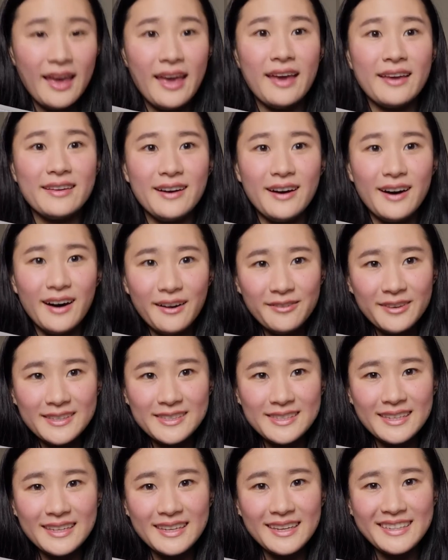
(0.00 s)
and
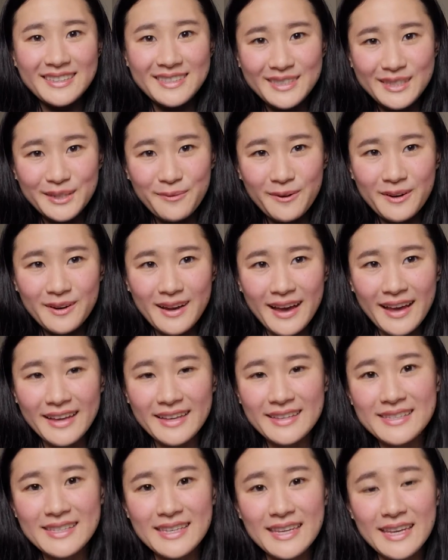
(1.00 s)
obviously it's super
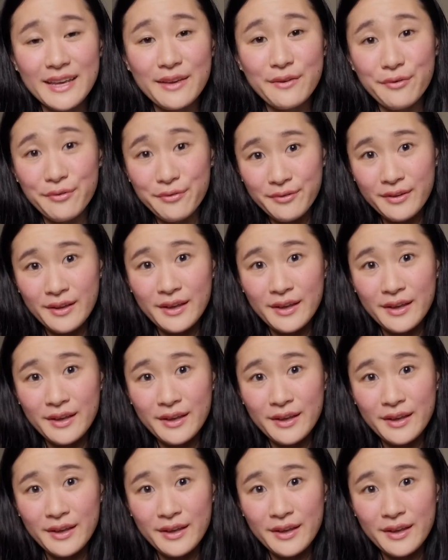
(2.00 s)
nice if,